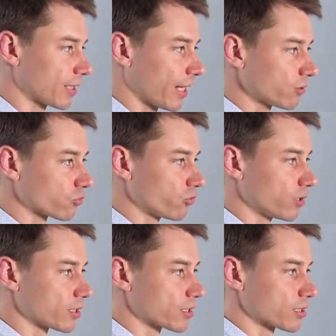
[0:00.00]
cannot
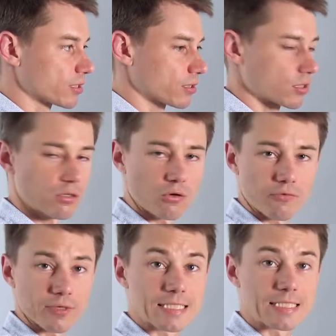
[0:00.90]
really
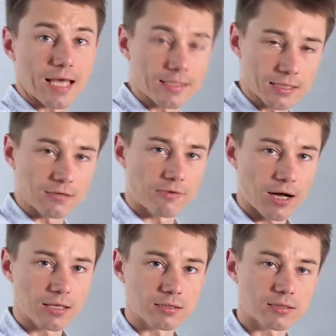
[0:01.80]
serve static
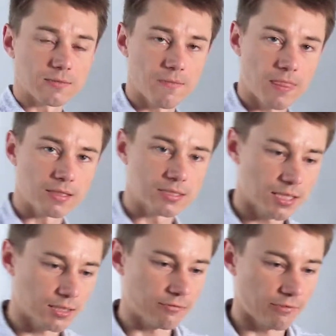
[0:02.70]
files
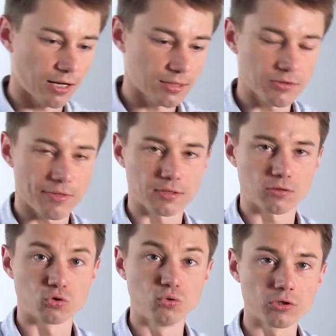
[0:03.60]

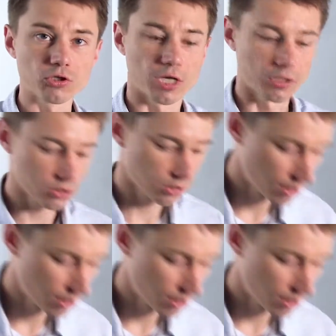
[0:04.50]
that do not change.